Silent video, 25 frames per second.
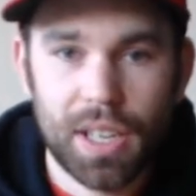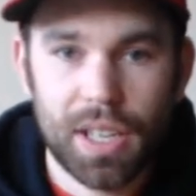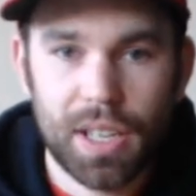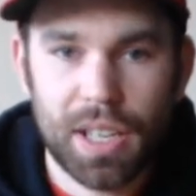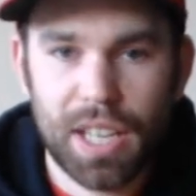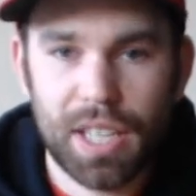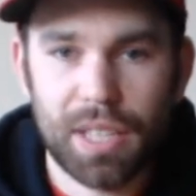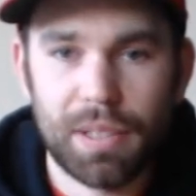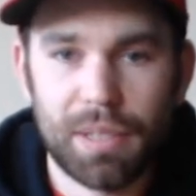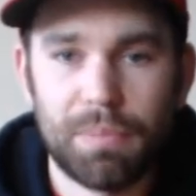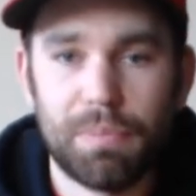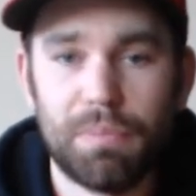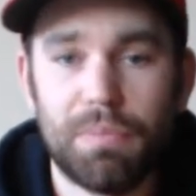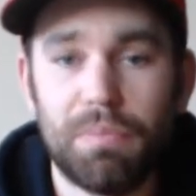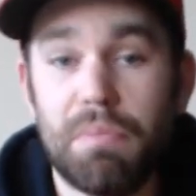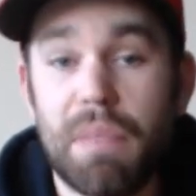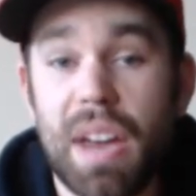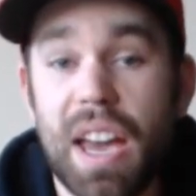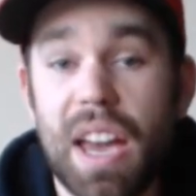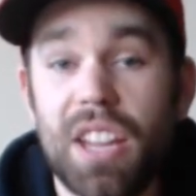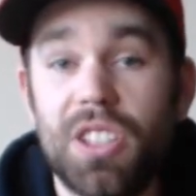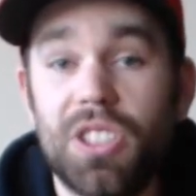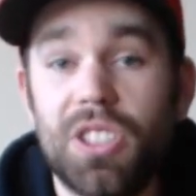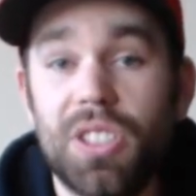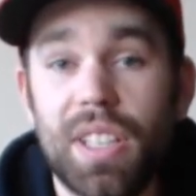I
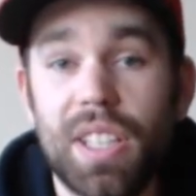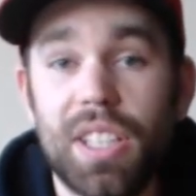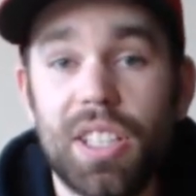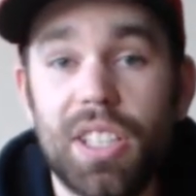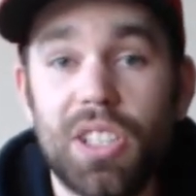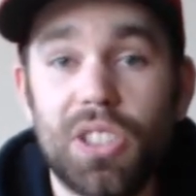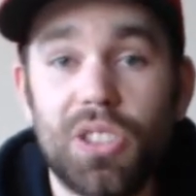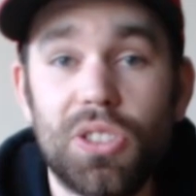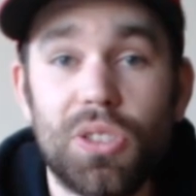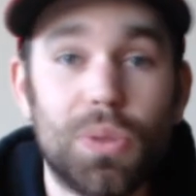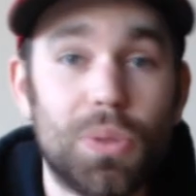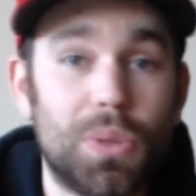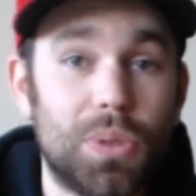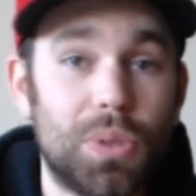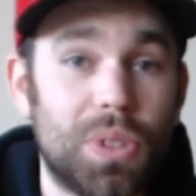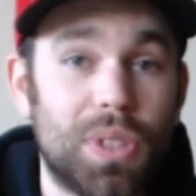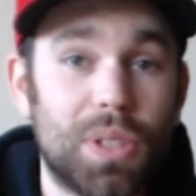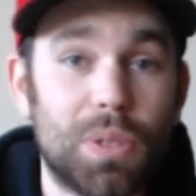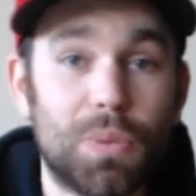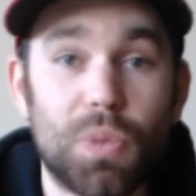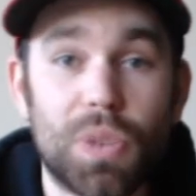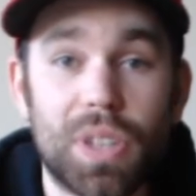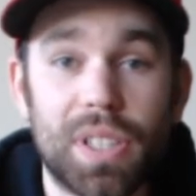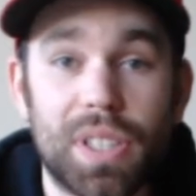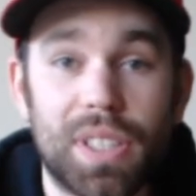imagine they just use the
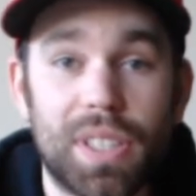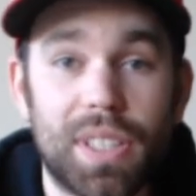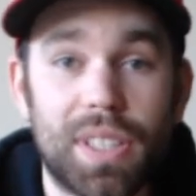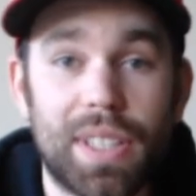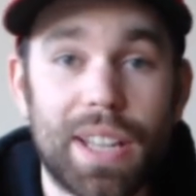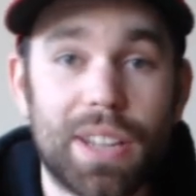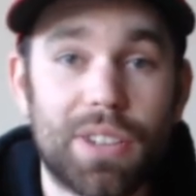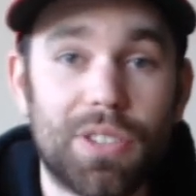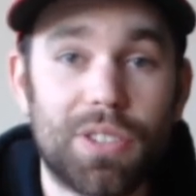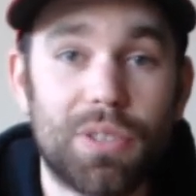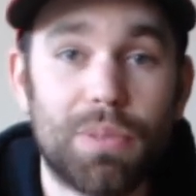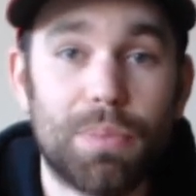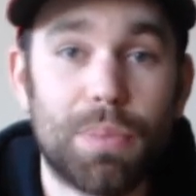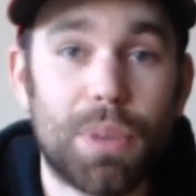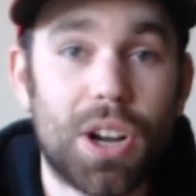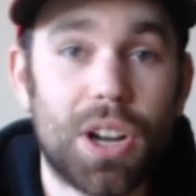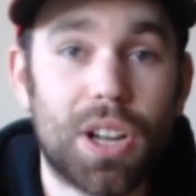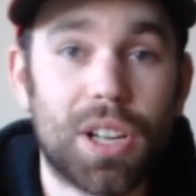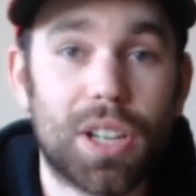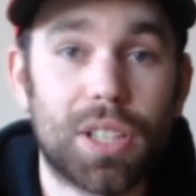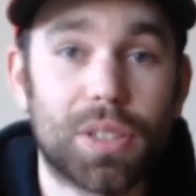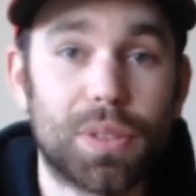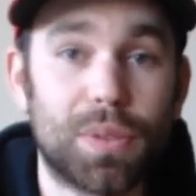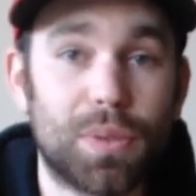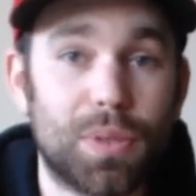one standard
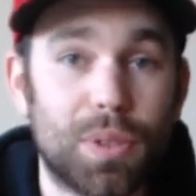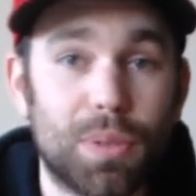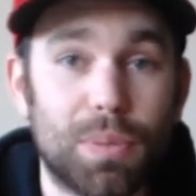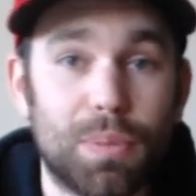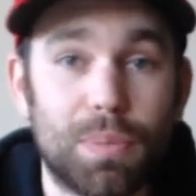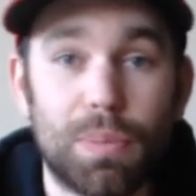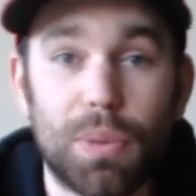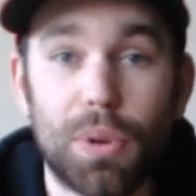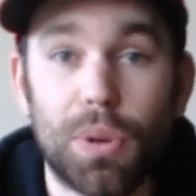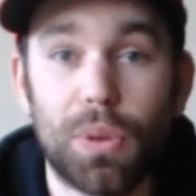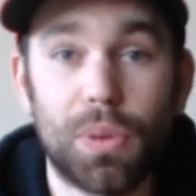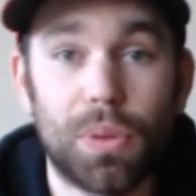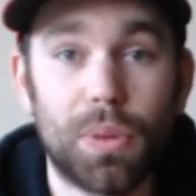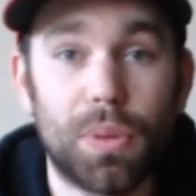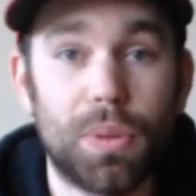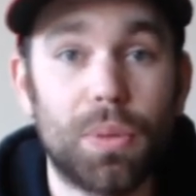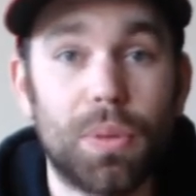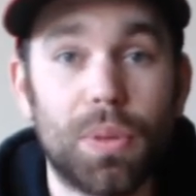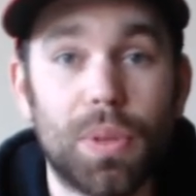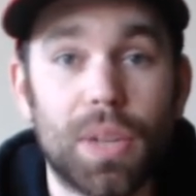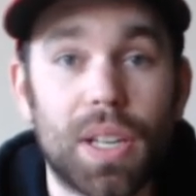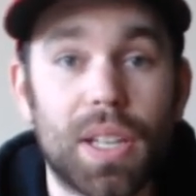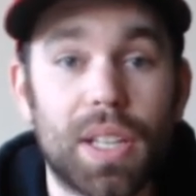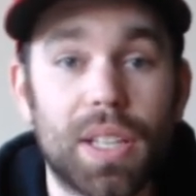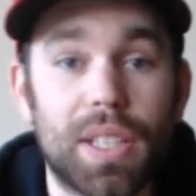box for both
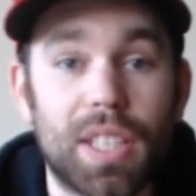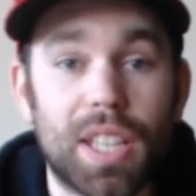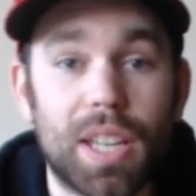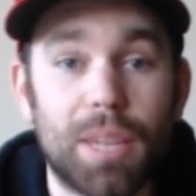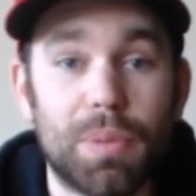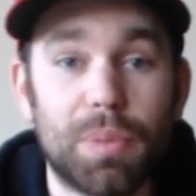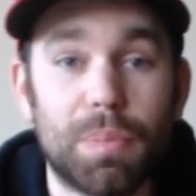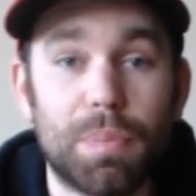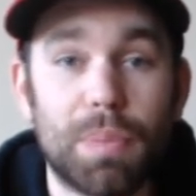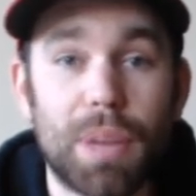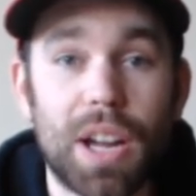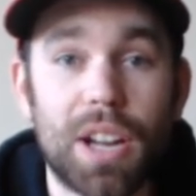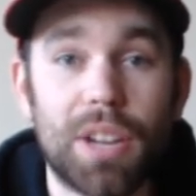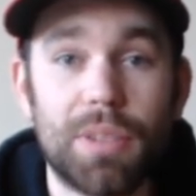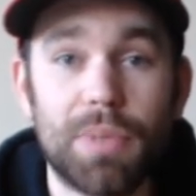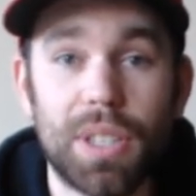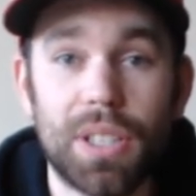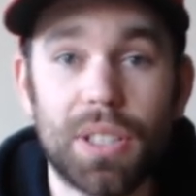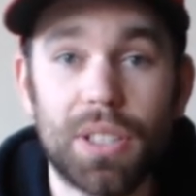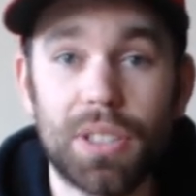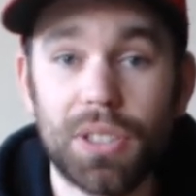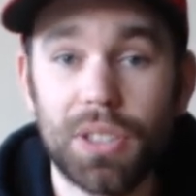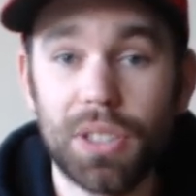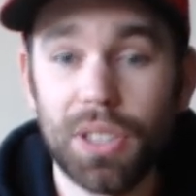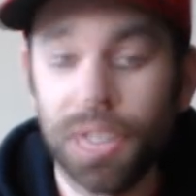types of power
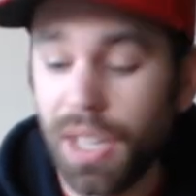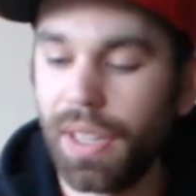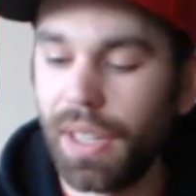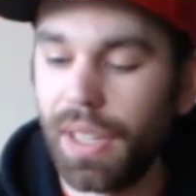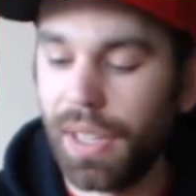meters.